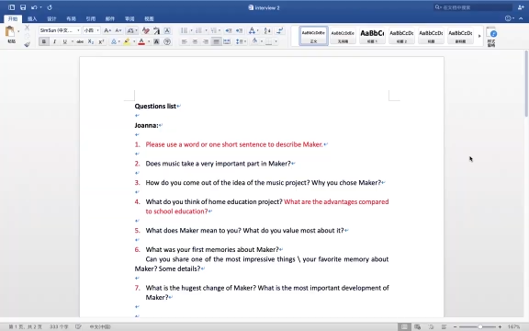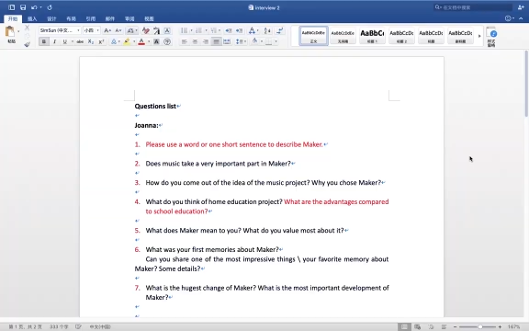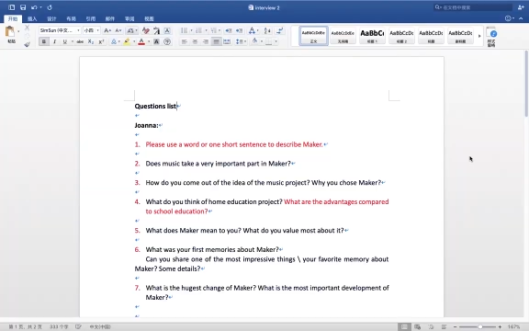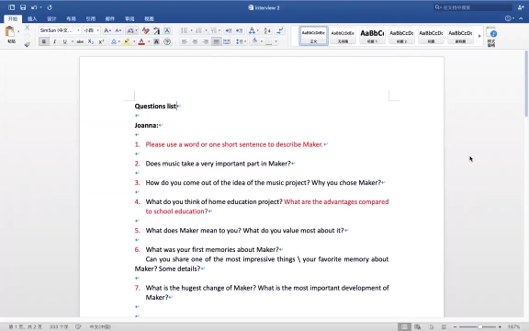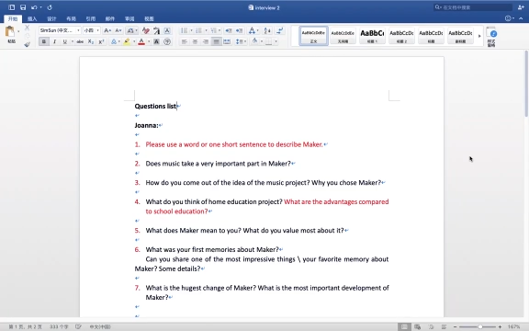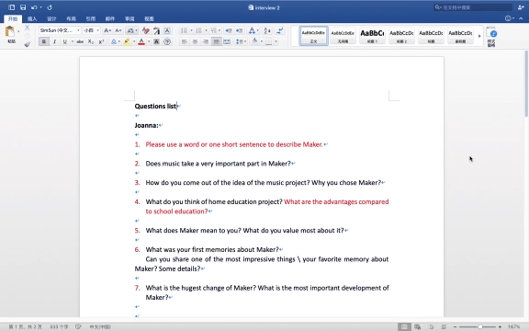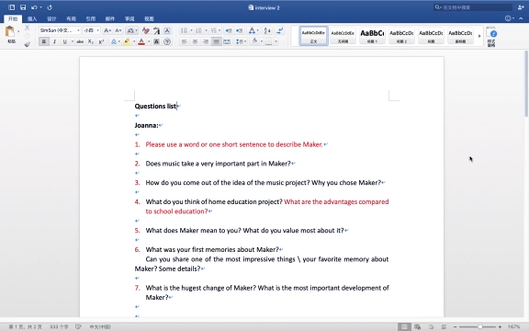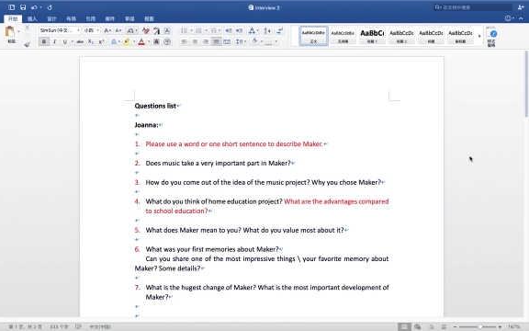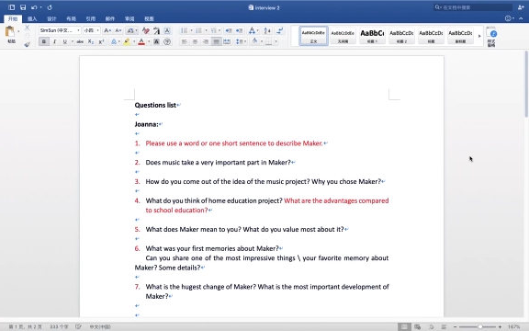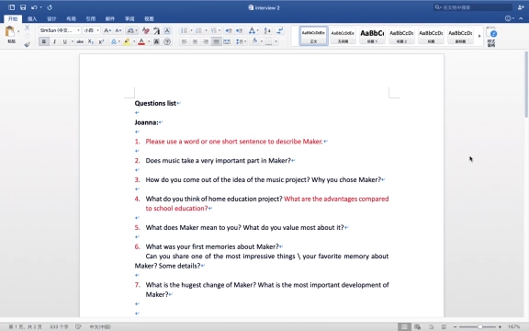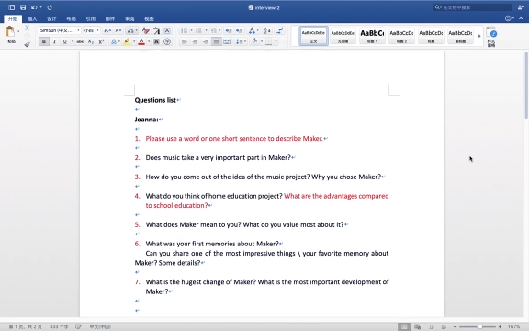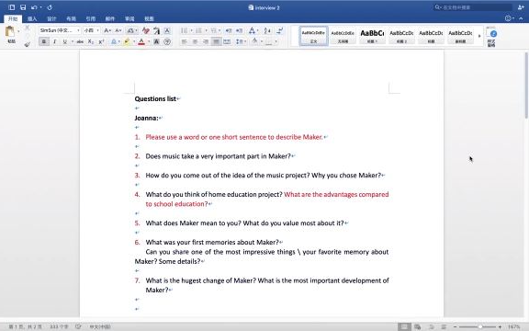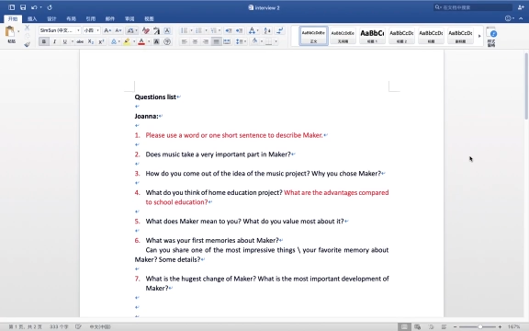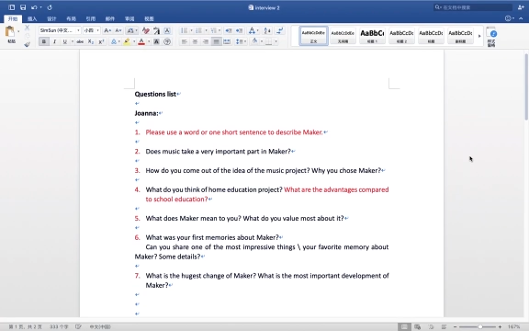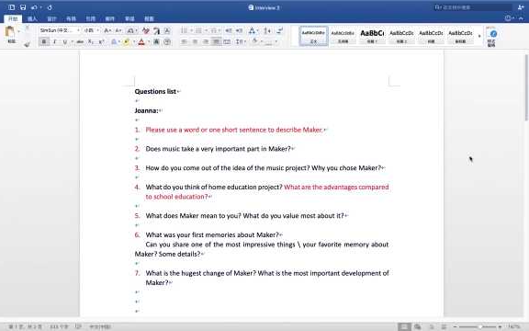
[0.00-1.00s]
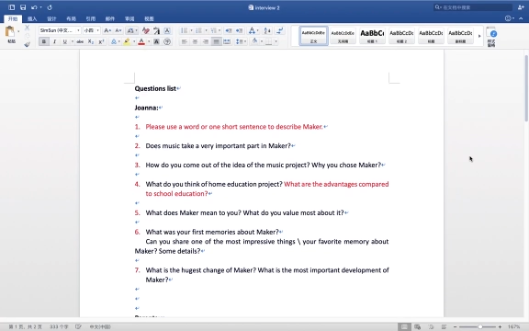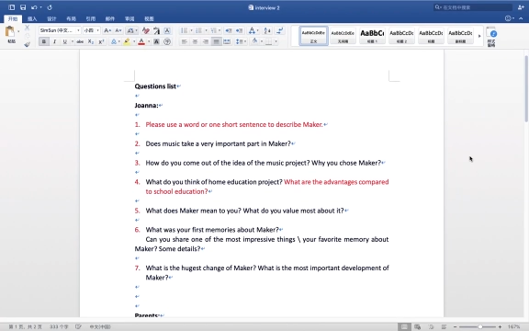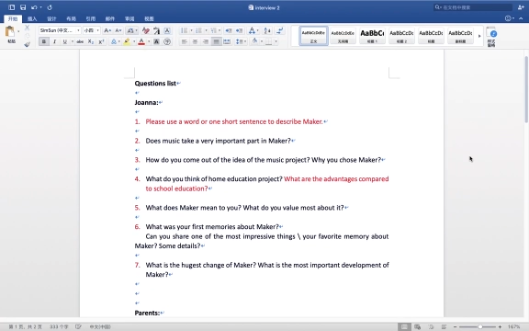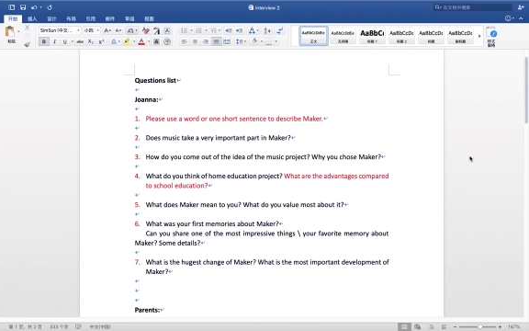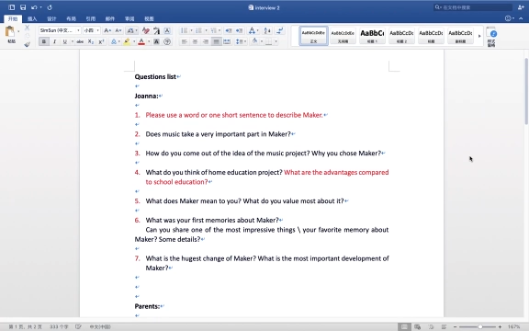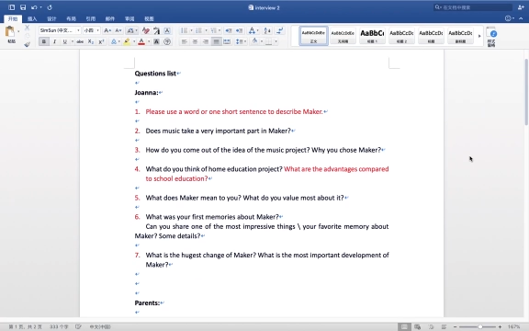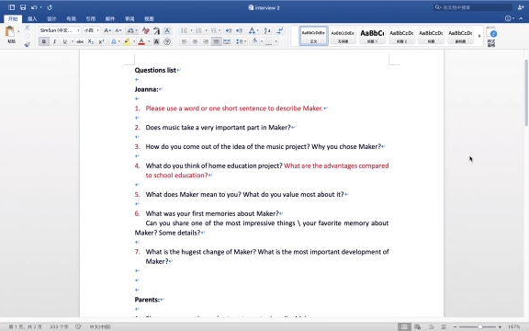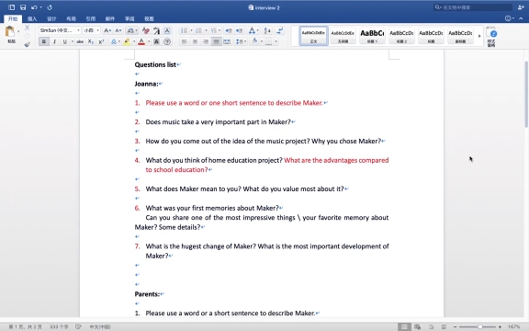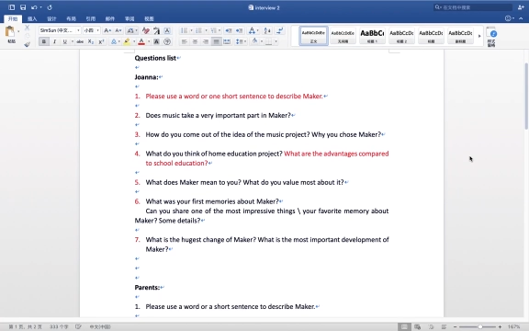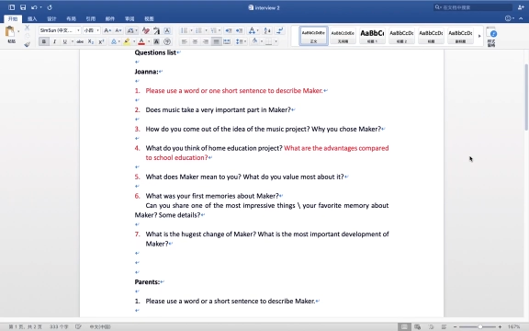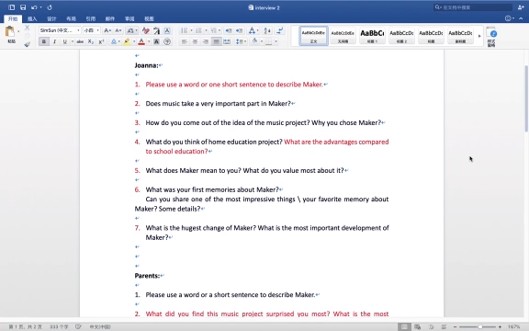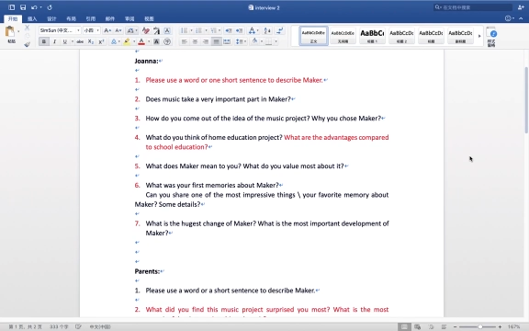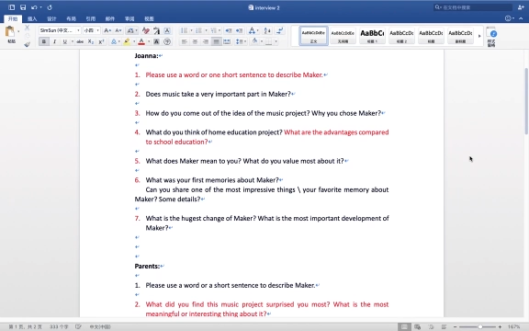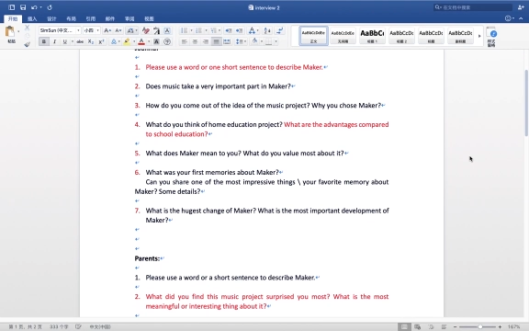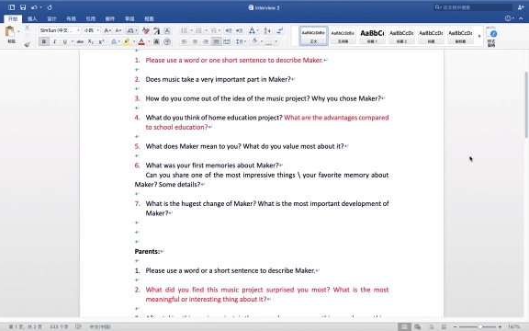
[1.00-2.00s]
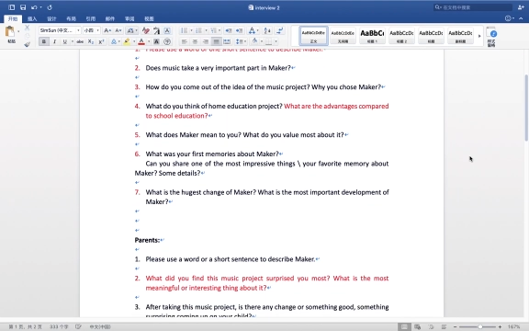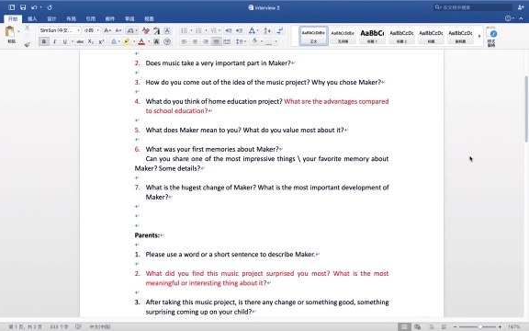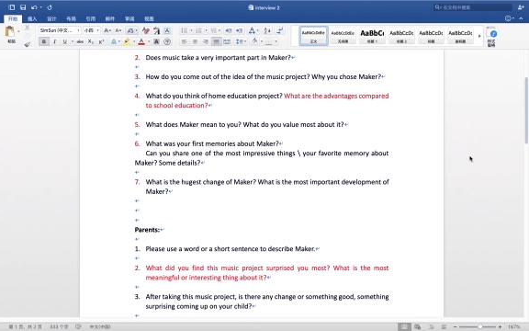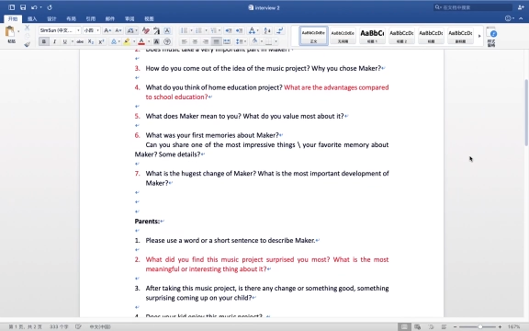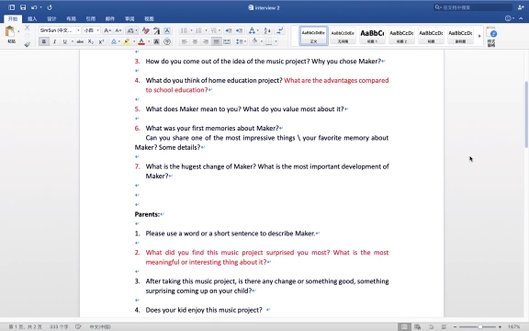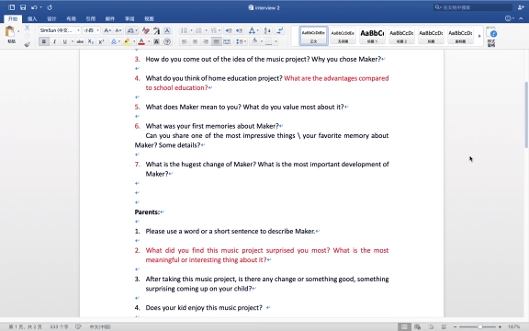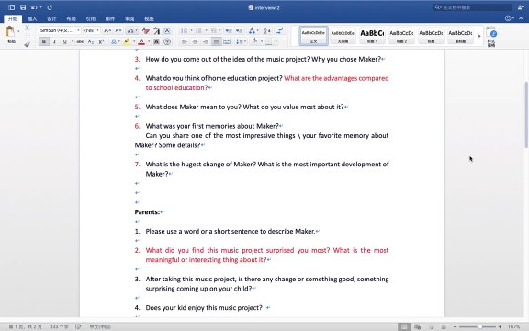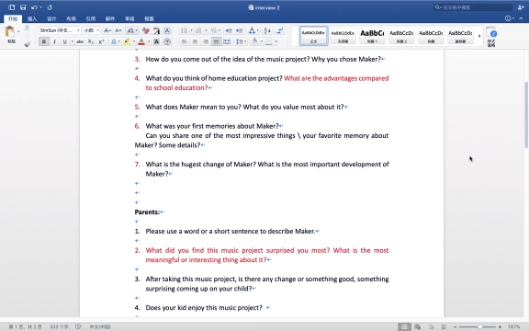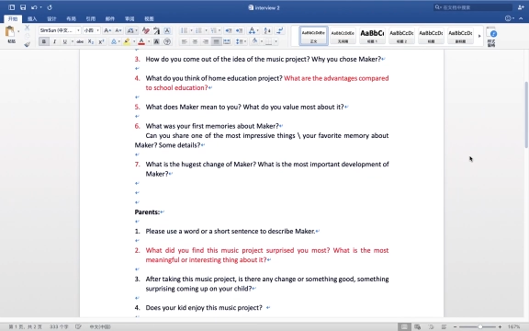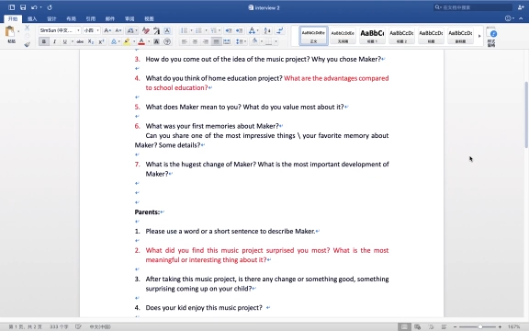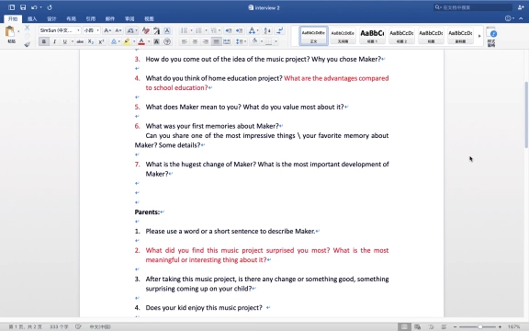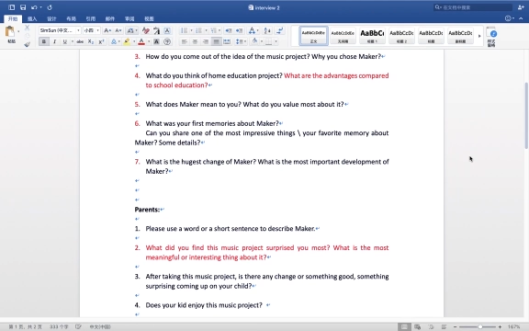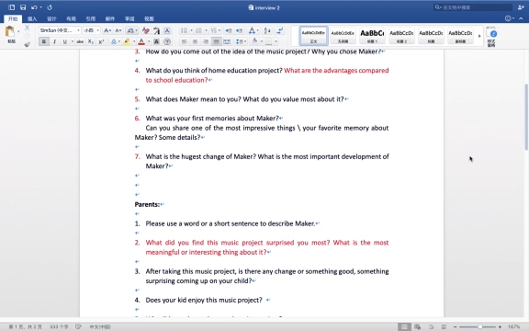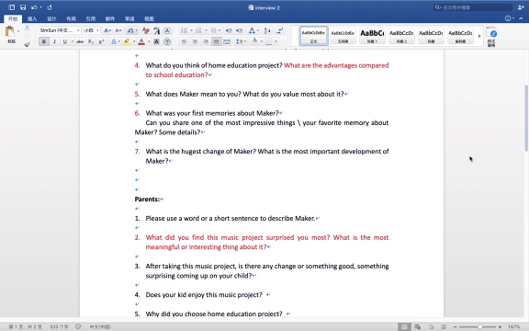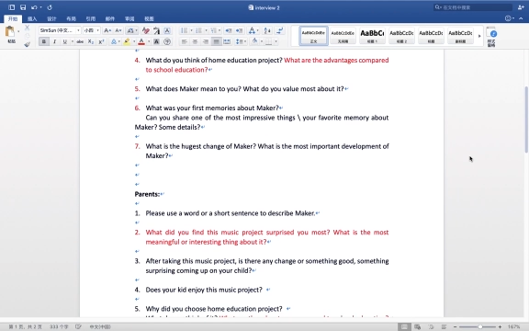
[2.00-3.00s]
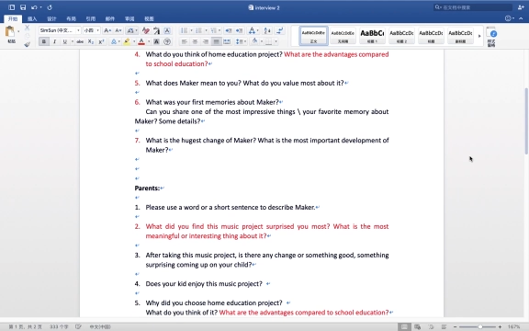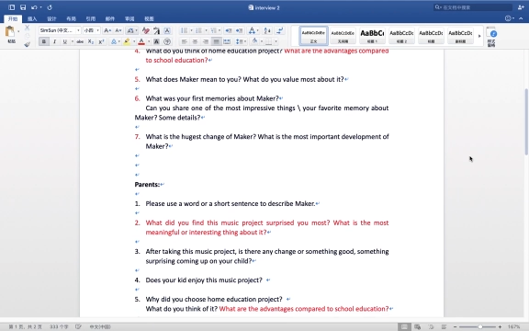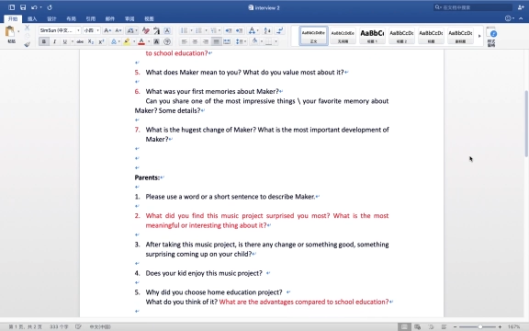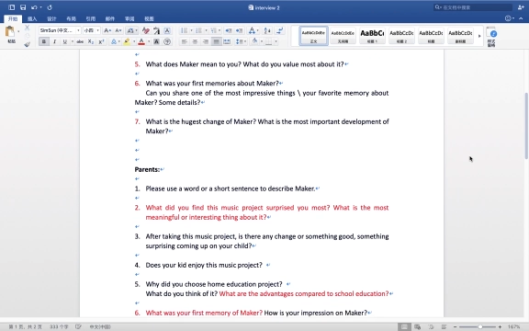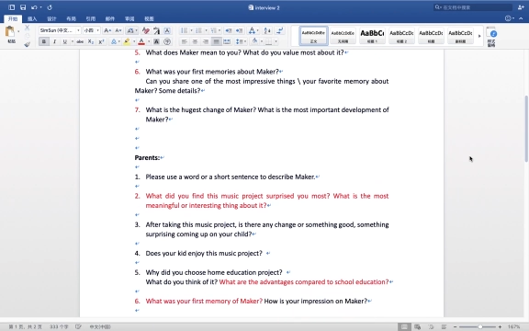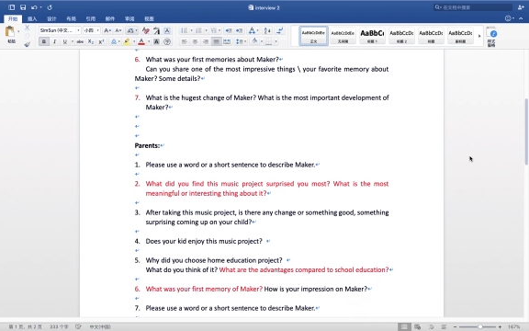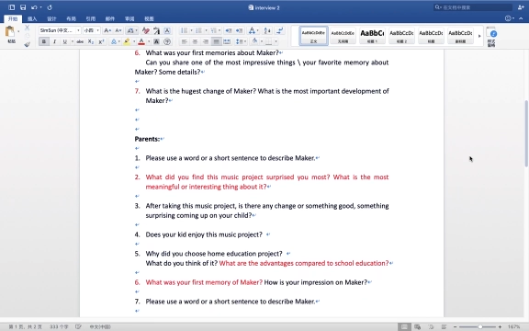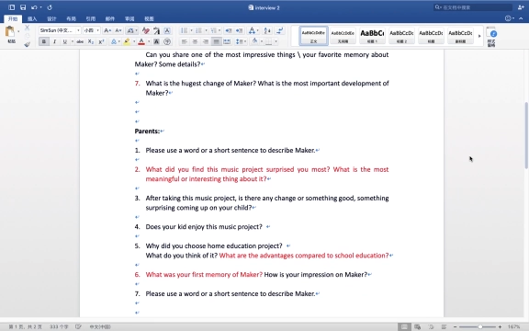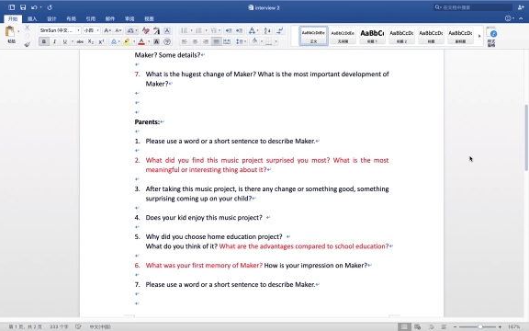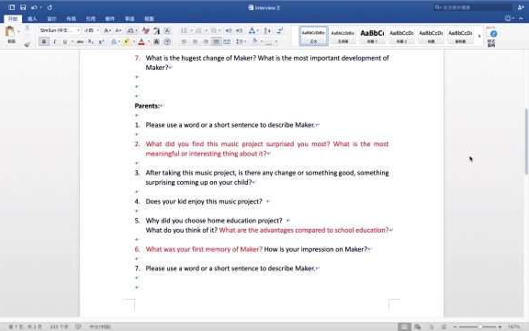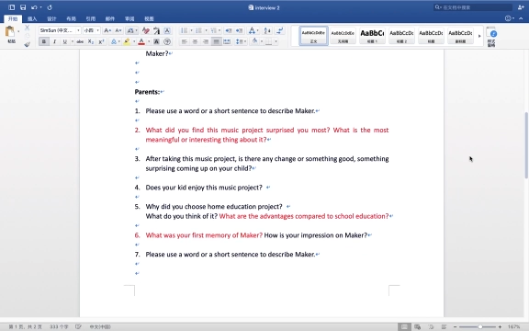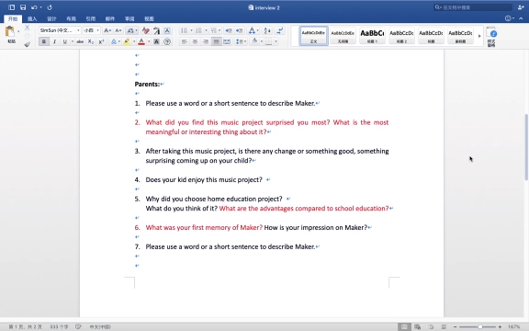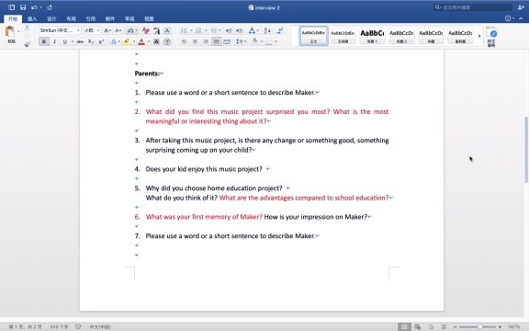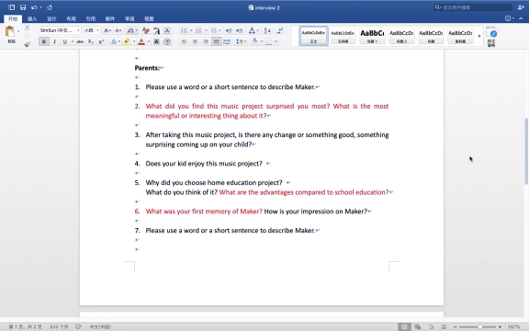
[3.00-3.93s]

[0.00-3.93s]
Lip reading: No face is visible, so there are no lips to read.